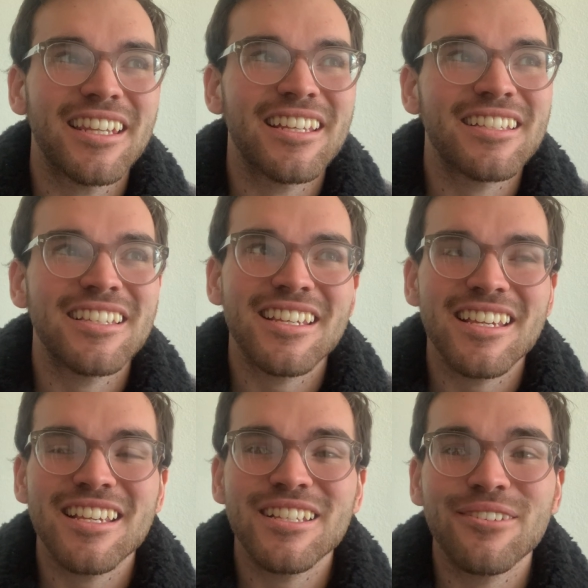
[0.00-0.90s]
This
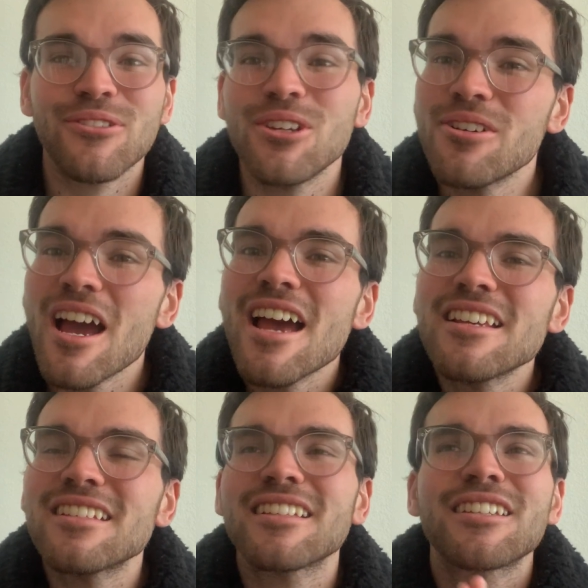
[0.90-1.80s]
is for you
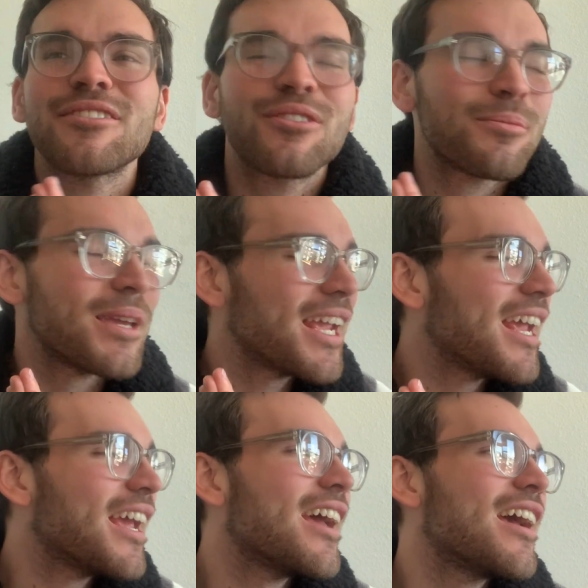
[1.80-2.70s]
guys, this is for
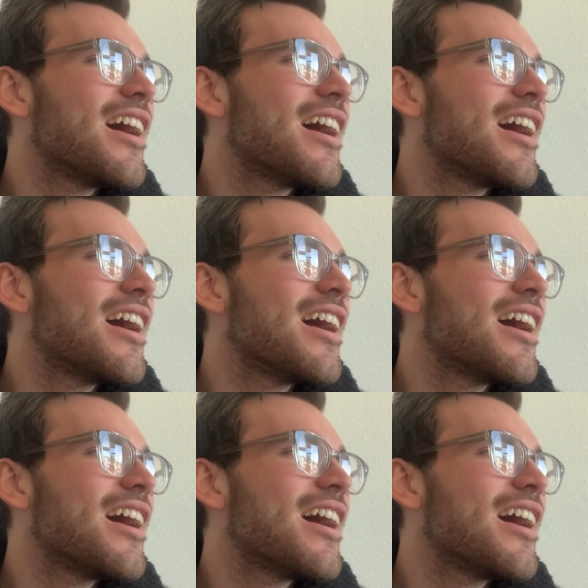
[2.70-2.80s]
me.